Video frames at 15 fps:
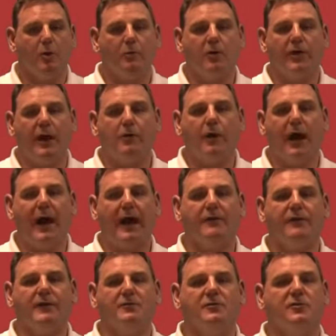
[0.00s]
without
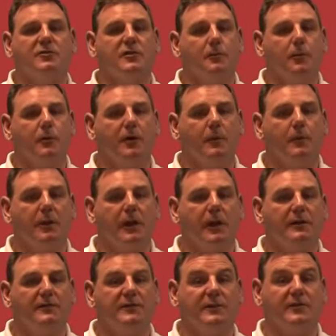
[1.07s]
having to deploy
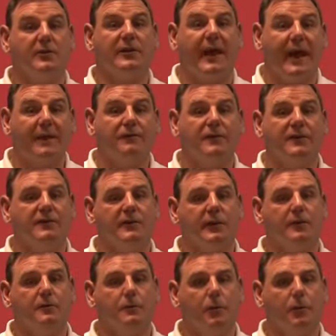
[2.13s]
appliances on every
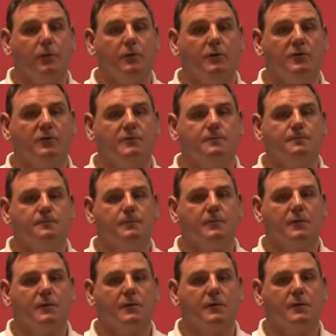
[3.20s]
single port.
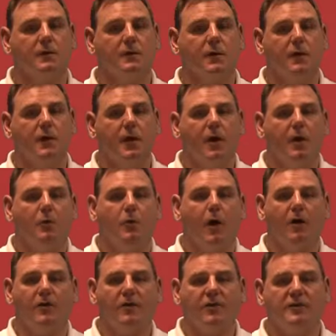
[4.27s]

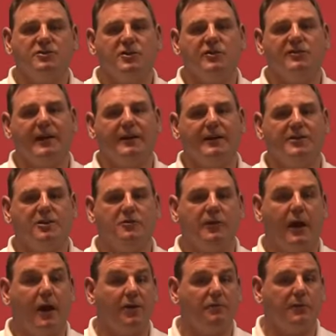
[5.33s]
Rather than just telling you
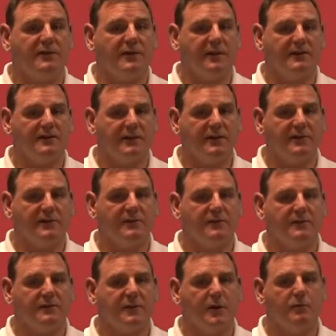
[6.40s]
that a threat
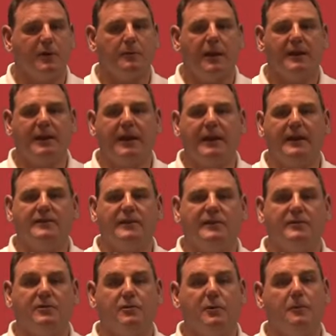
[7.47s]
exists, we make it easy
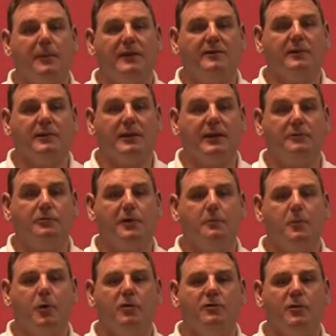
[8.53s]
to immediately
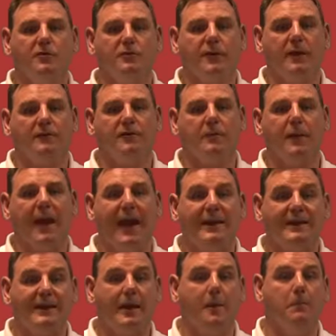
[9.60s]
remove the threat from
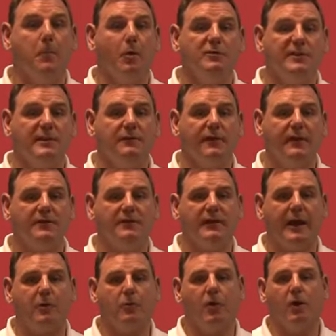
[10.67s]
any multi-vendor
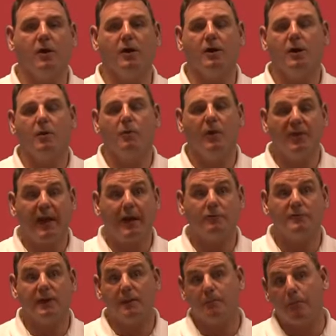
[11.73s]
network without
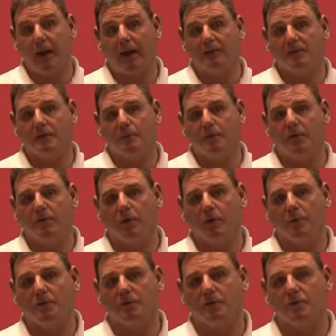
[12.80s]
impacting
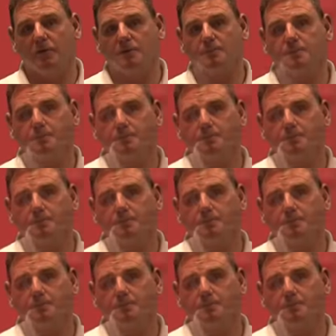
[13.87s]
performance.